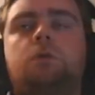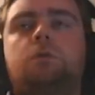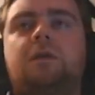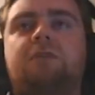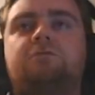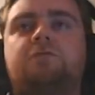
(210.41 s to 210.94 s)

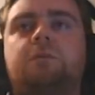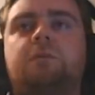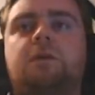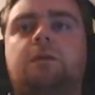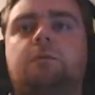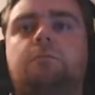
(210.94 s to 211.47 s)
we'll have to
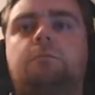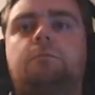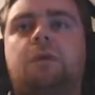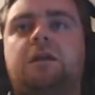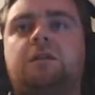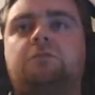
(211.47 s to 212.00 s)
be
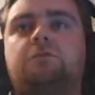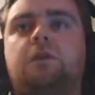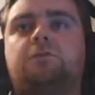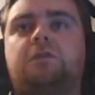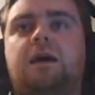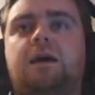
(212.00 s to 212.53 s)
mindful
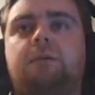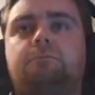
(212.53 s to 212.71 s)
of that.